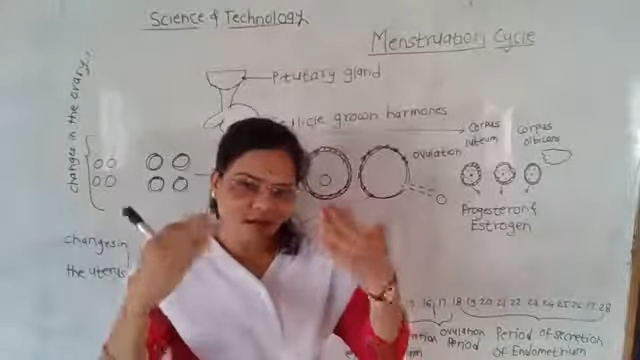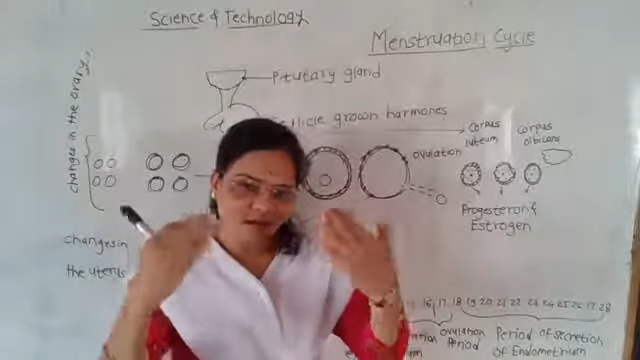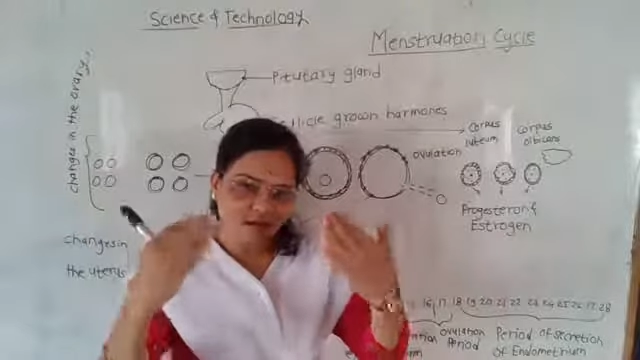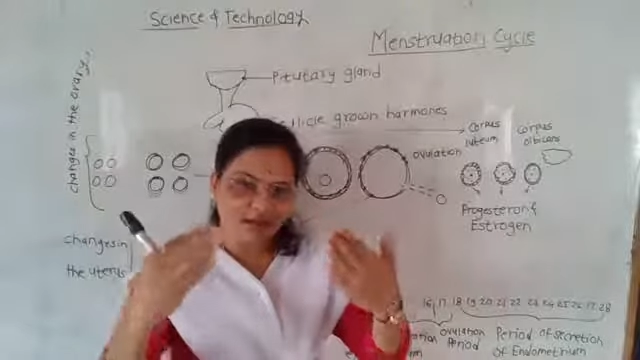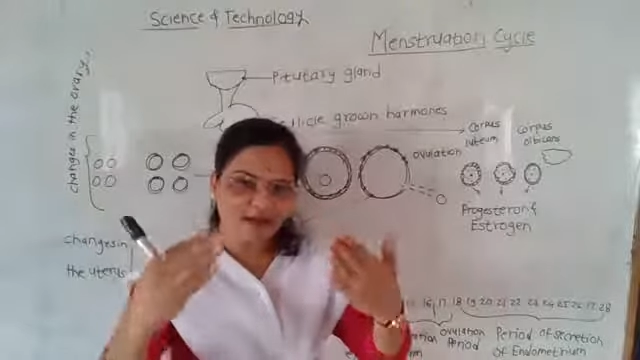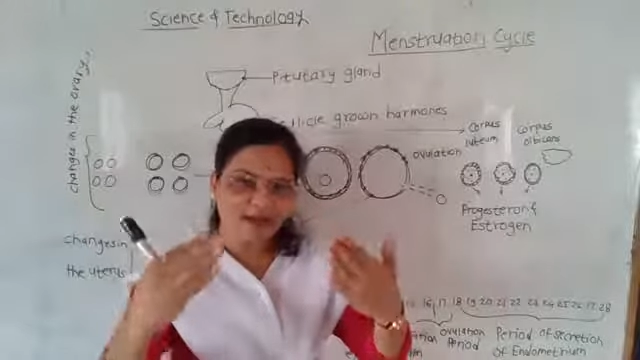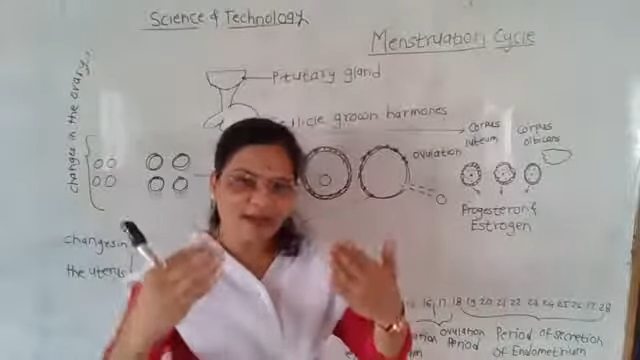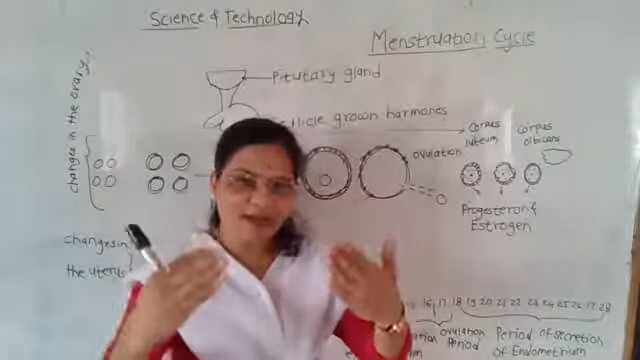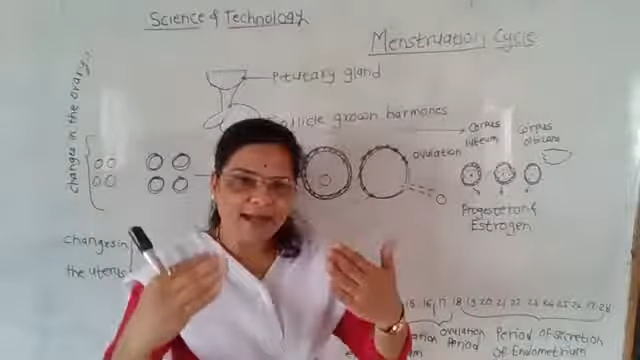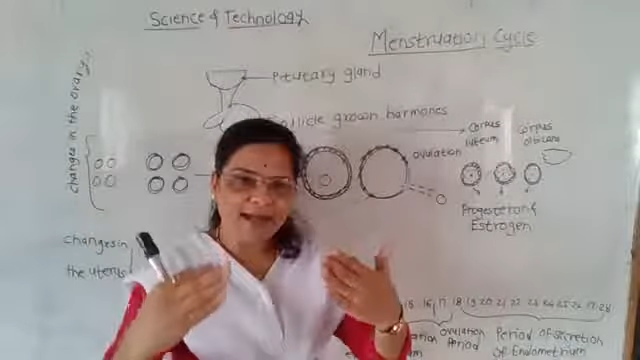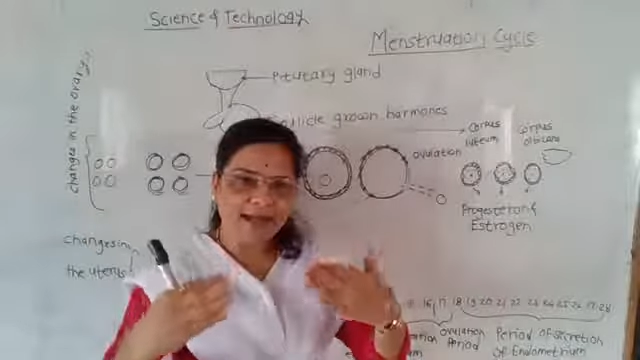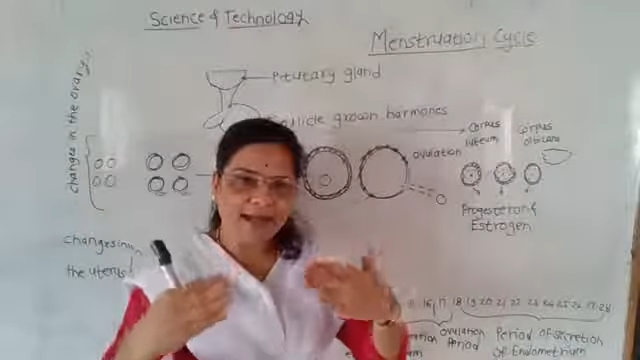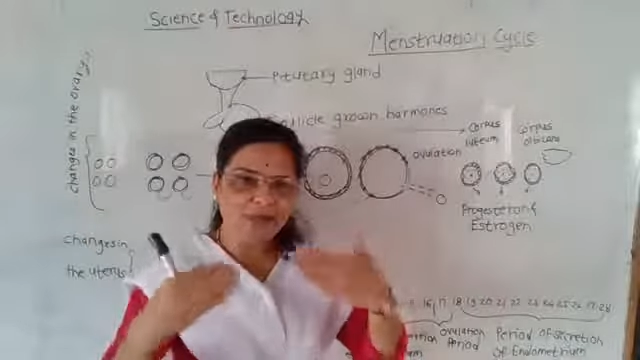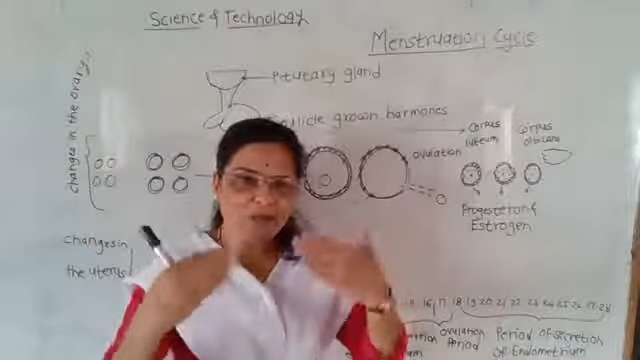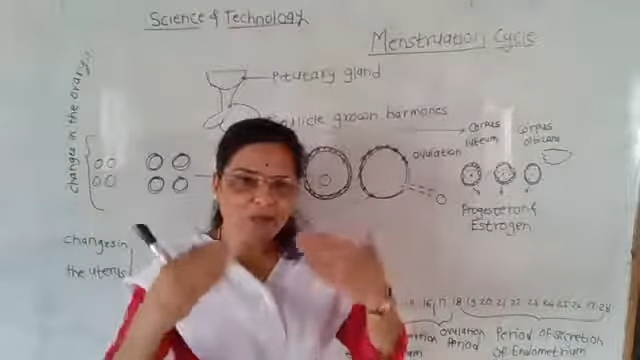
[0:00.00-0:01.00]
will
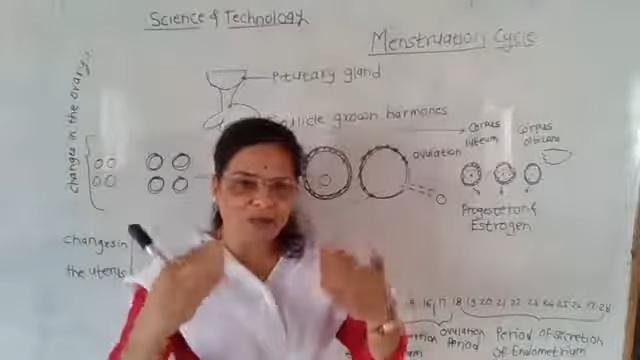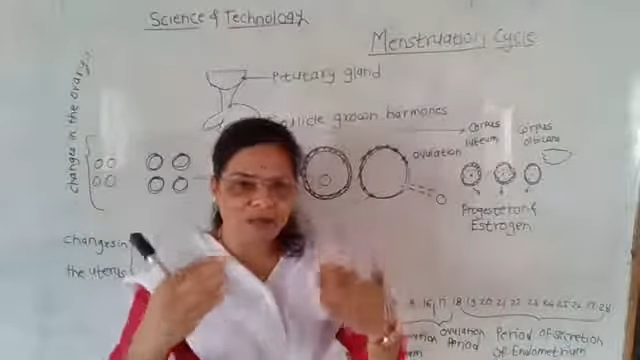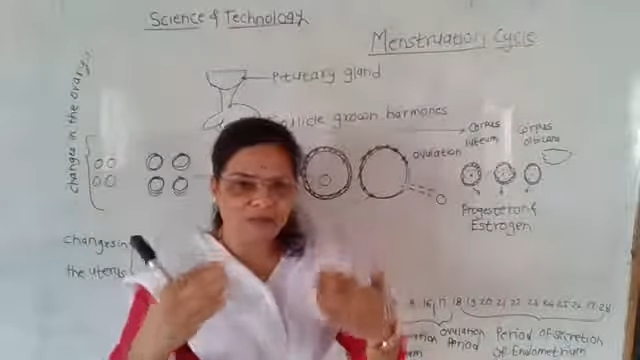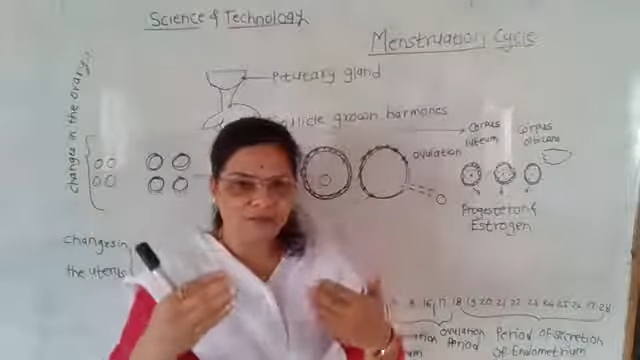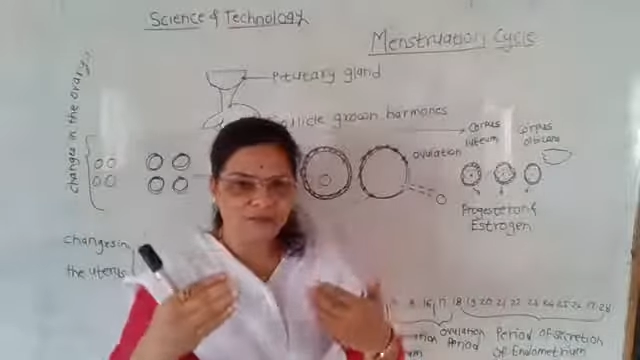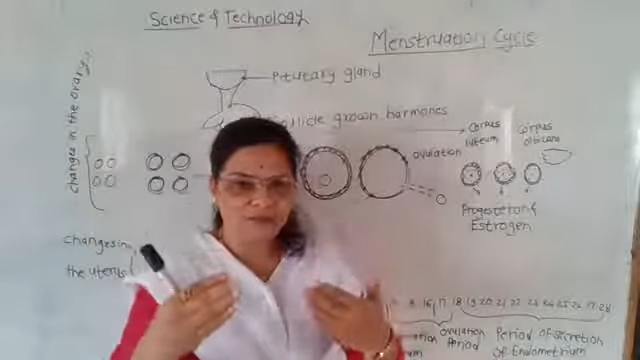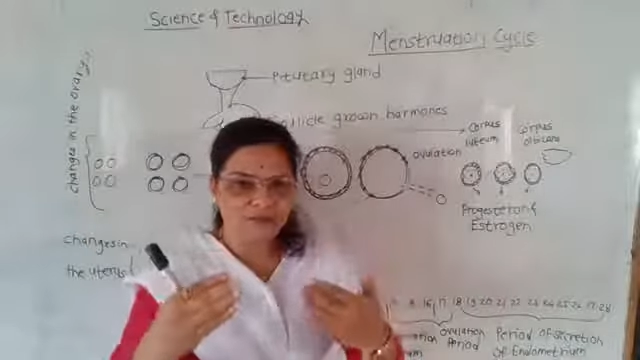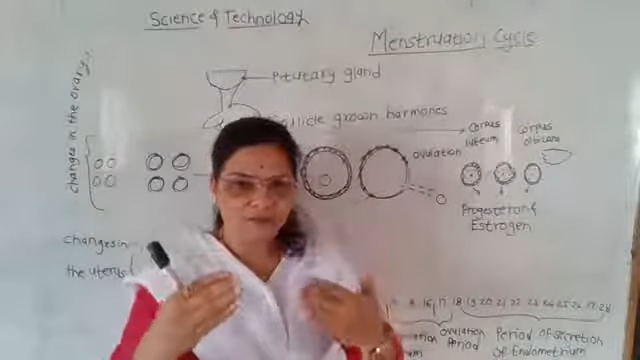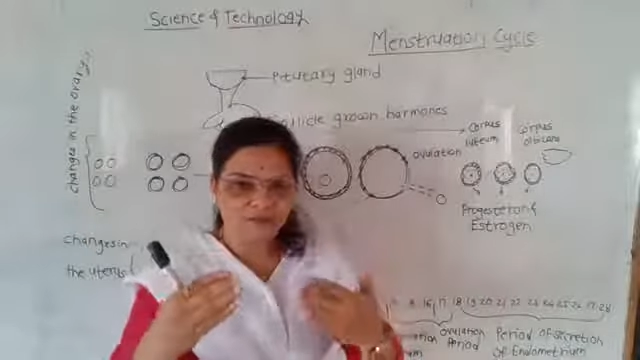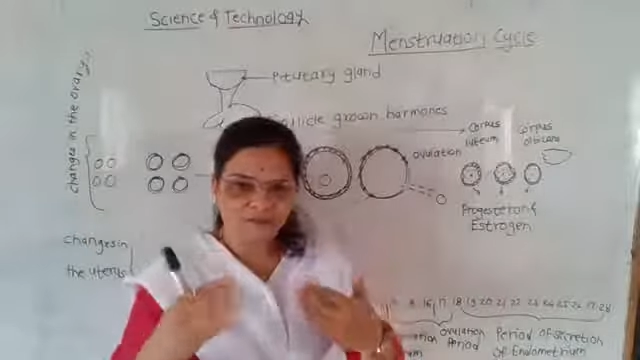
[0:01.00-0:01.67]
regular.